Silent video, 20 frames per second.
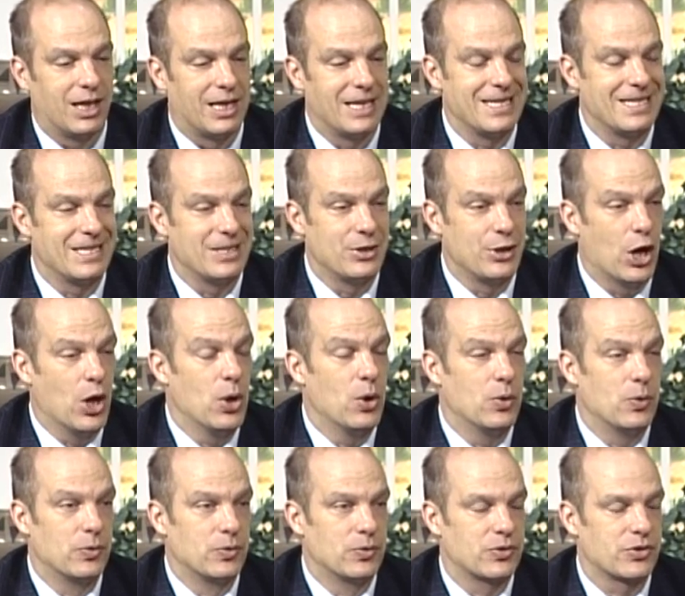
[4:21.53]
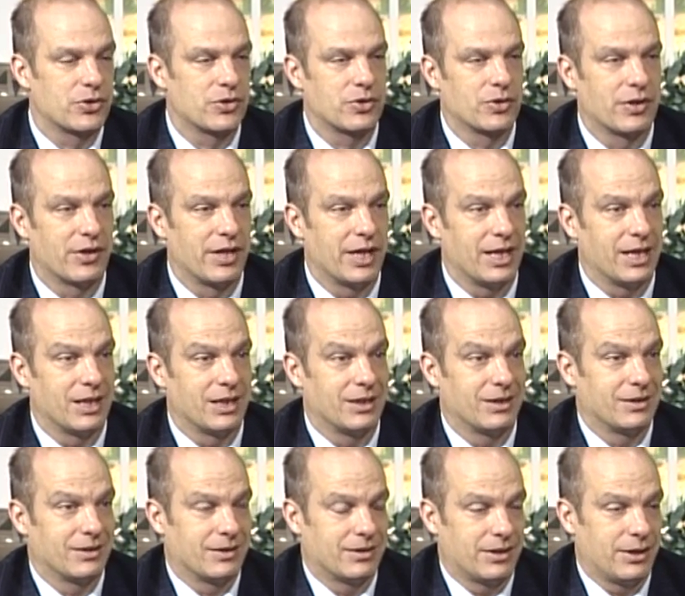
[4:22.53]
knows that
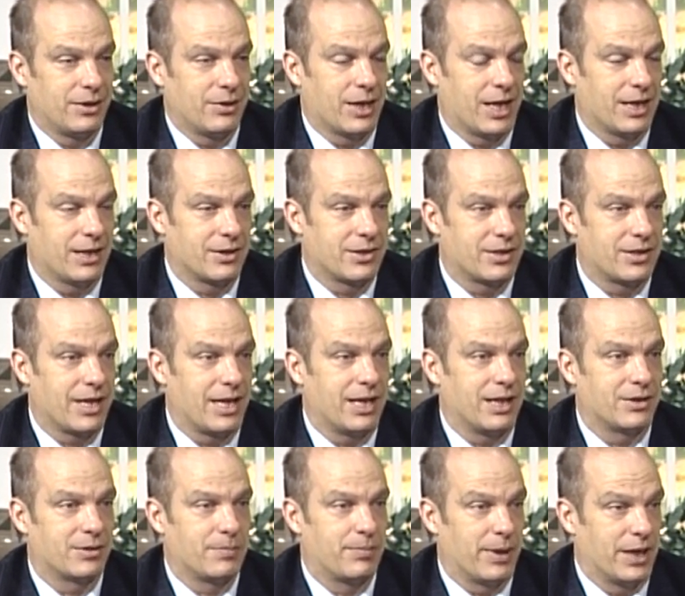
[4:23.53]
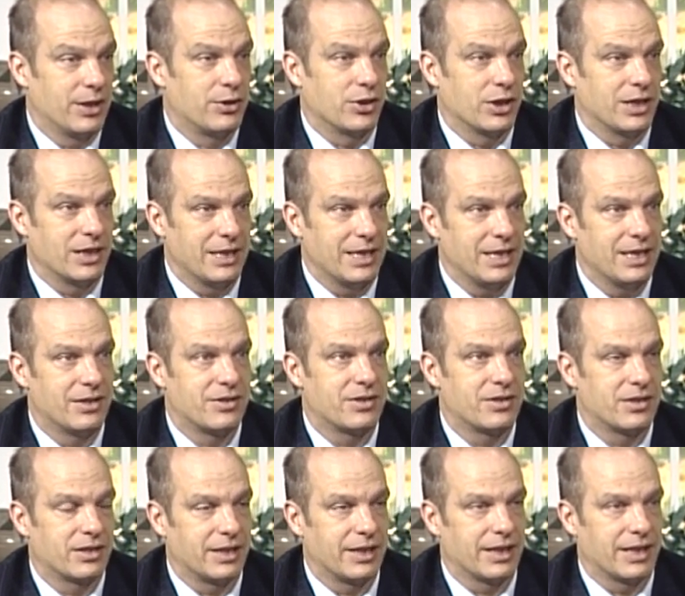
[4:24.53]
the United States budget needs
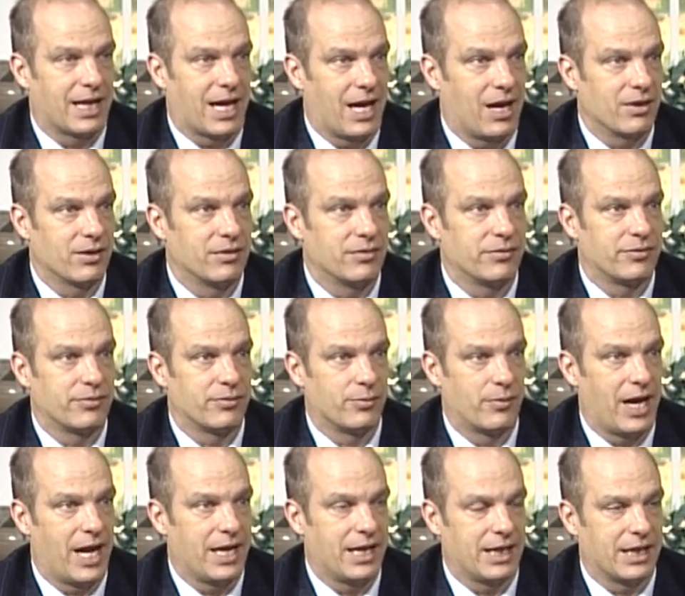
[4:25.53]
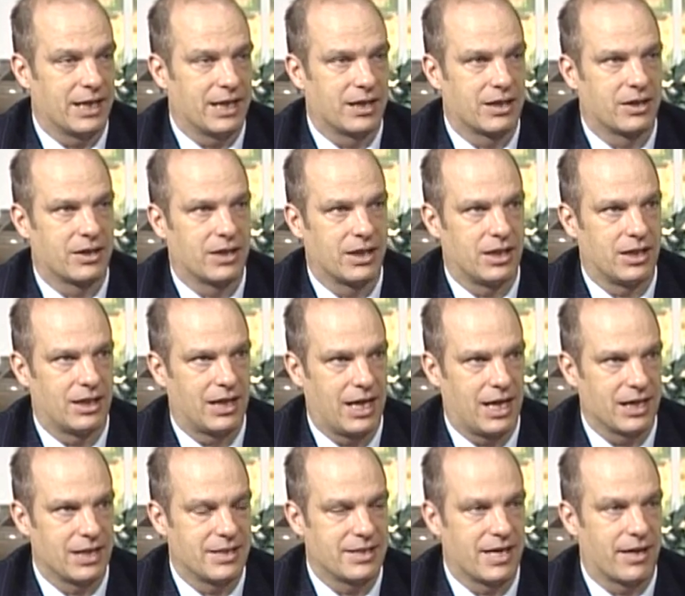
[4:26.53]
to get out of red ink, out
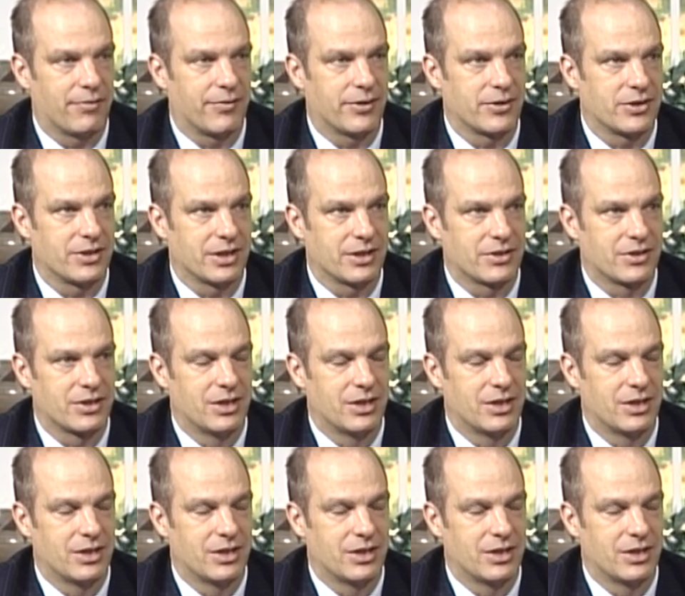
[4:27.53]
of deficits,